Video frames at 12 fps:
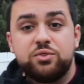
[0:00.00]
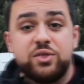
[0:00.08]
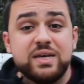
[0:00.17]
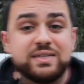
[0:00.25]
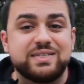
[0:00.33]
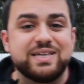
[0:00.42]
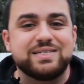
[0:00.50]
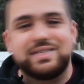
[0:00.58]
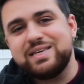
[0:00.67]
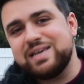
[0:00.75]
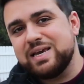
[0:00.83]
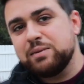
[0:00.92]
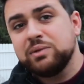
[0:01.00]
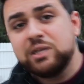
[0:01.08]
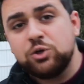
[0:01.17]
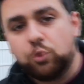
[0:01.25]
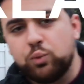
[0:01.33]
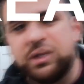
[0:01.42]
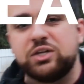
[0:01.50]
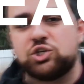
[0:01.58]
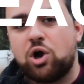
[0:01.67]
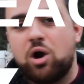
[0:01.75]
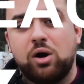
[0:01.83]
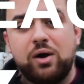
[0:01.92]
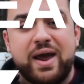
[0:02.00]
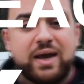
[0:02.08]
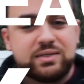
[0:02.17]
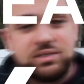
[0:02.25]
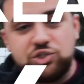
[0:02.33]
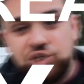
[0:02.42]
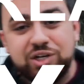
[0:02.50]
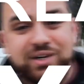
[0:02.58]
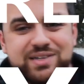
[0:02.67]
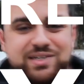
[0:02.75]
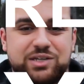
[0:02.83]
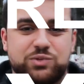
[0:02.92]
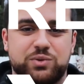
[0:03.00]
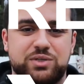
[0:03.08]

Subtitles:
This is the Emlid Reach RX GNSS